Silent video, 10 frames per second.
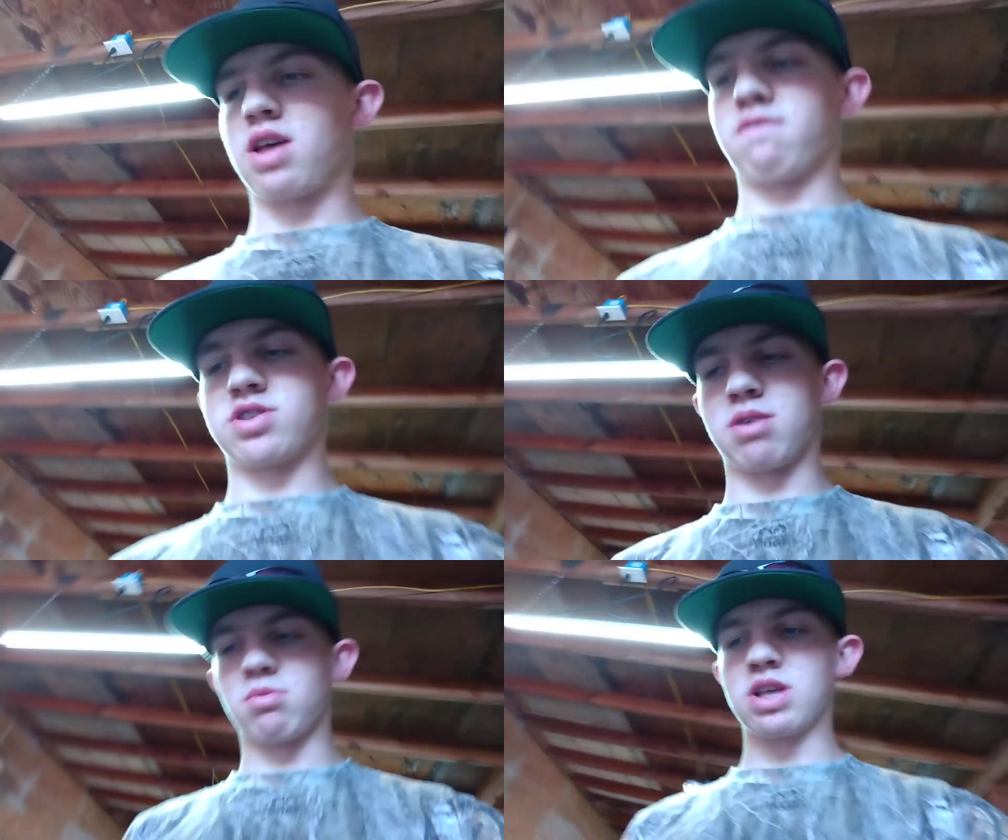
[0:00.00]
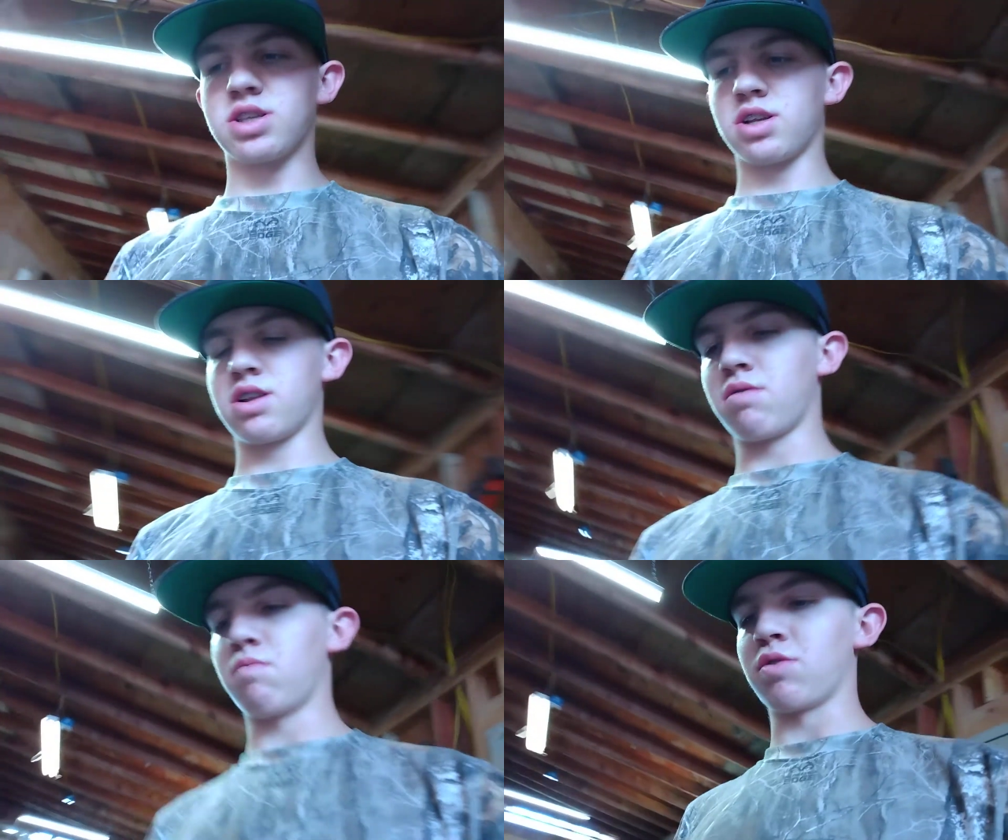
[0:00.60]
for some
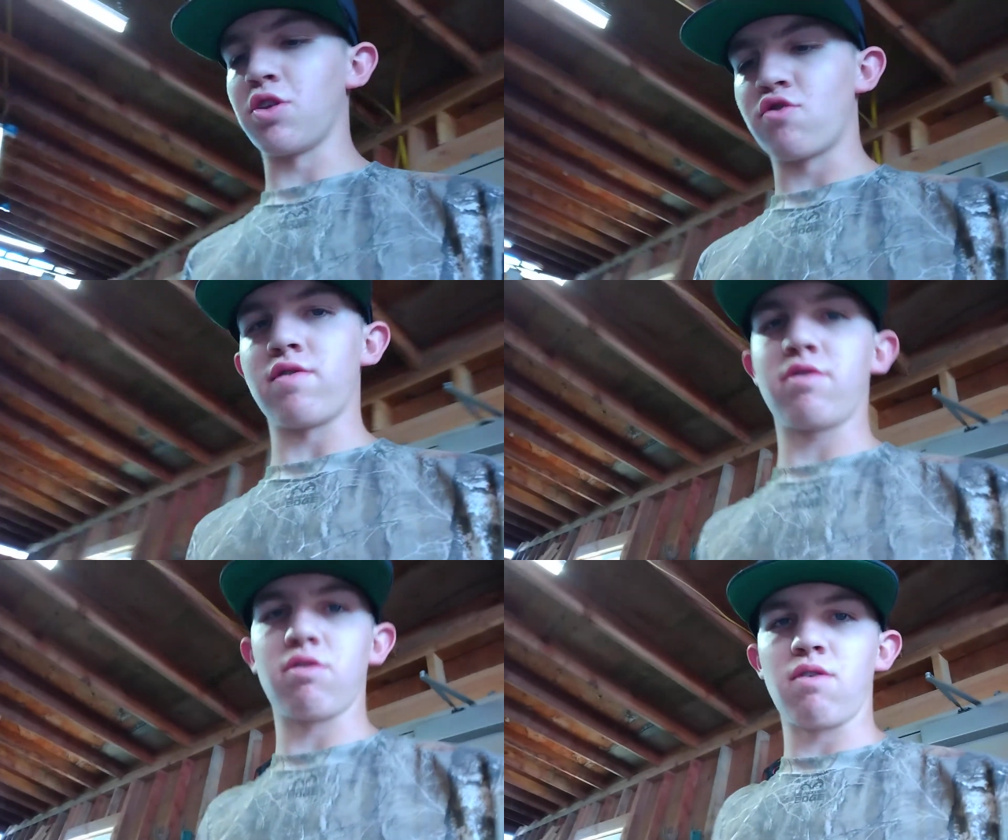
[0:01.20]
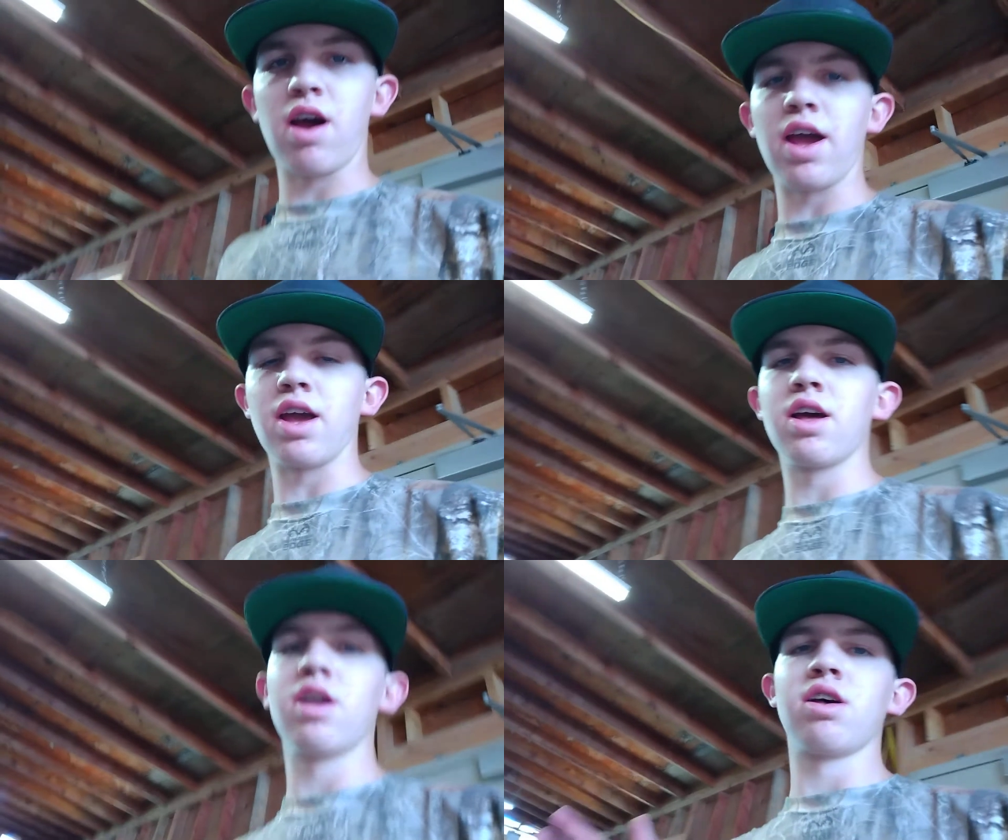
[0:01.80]
reason, when you drift to the right,
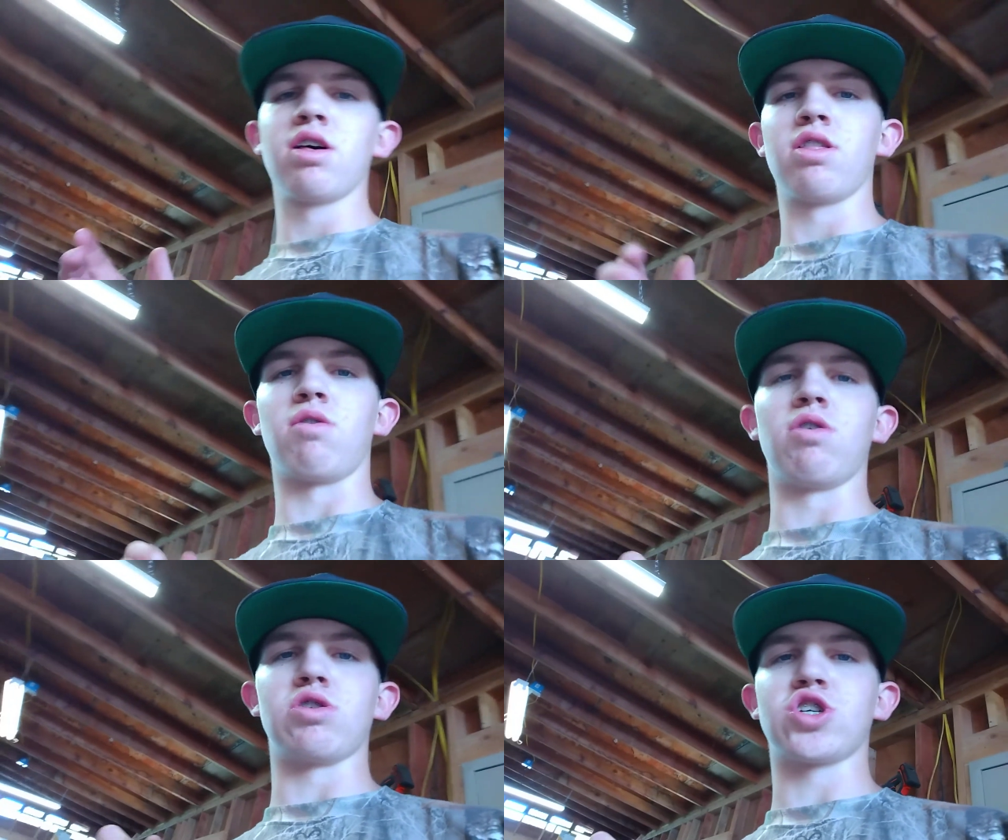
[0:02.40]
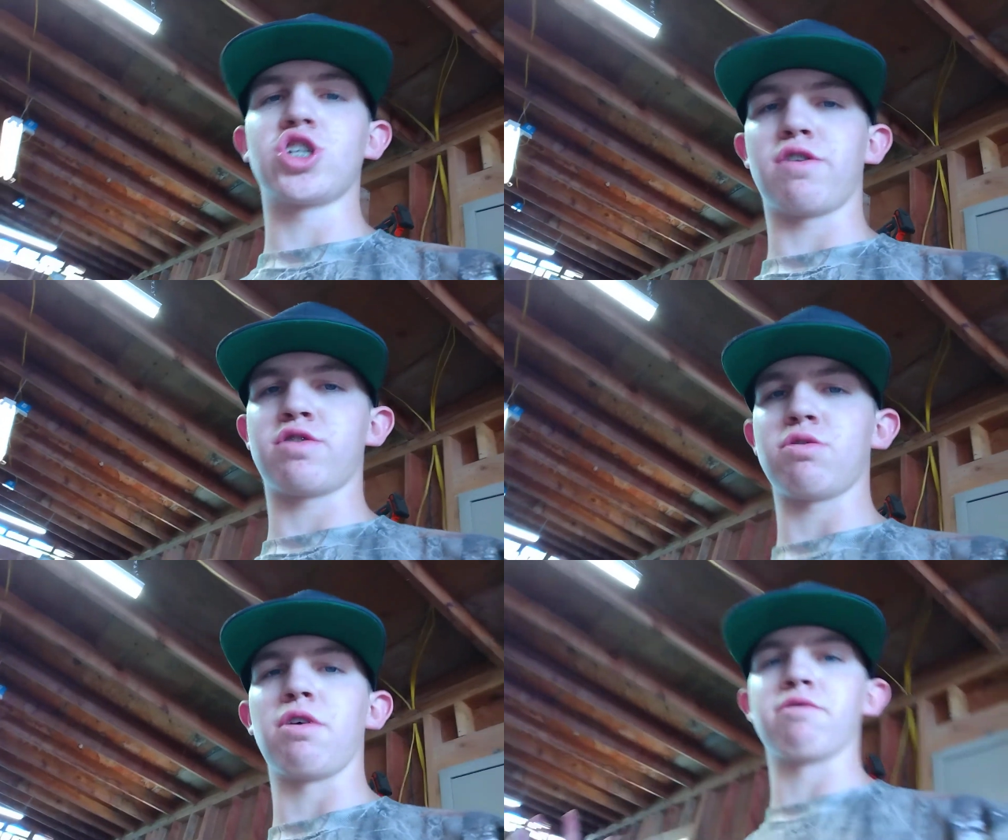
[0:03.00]
the oil
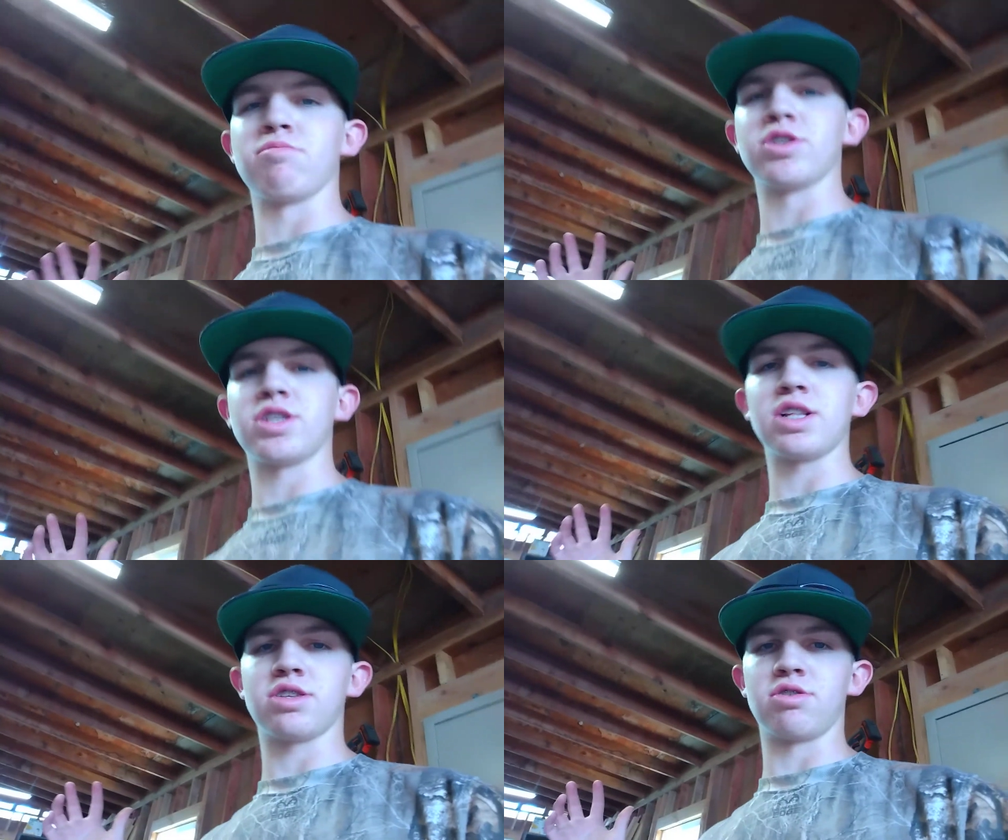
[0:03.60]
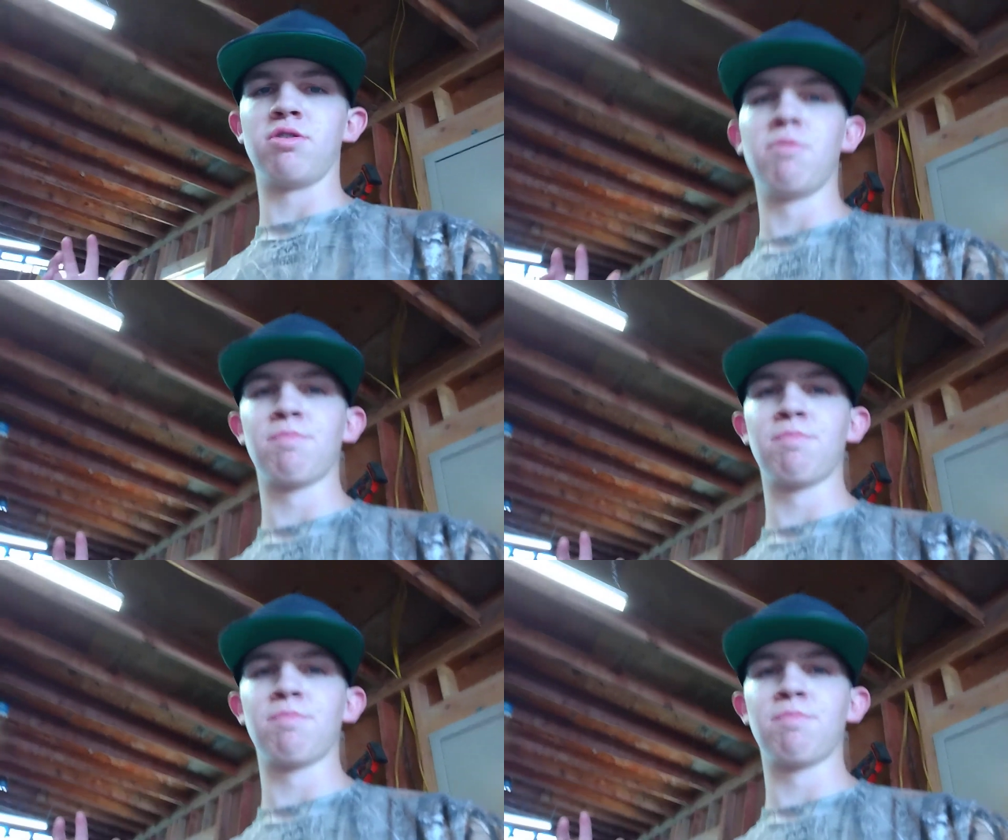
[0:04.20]
shifts away from the sensor,